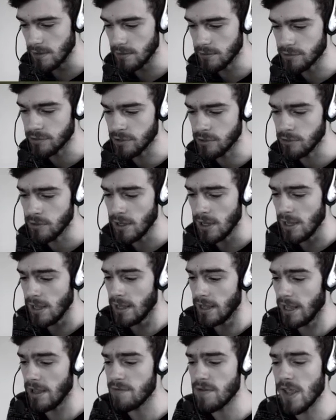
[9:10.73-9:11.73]
So
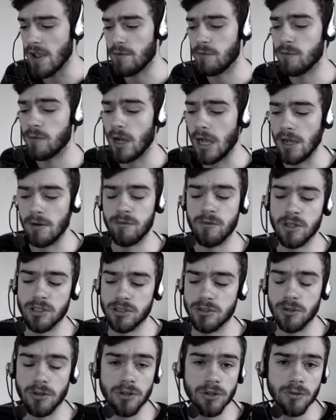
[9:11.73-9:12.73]
if you have
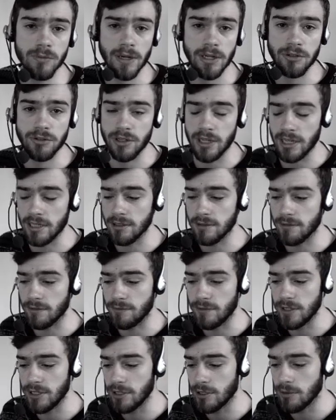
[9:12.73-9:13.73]
watched all the way to the end of the
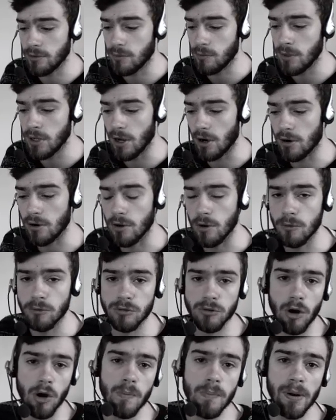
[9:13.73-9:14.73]
video, we are going
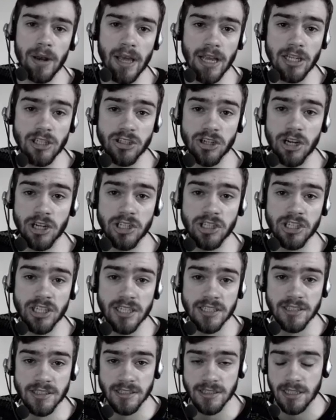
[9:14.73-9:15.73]
to open a giant
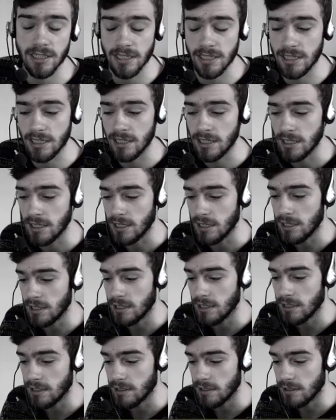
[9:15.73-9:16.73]
chest
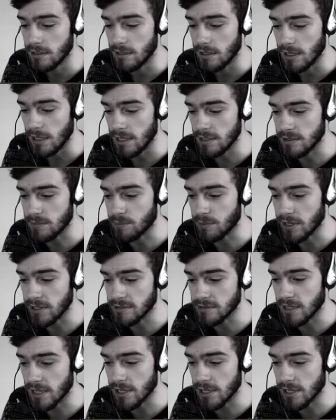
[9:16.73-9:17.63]
as a present.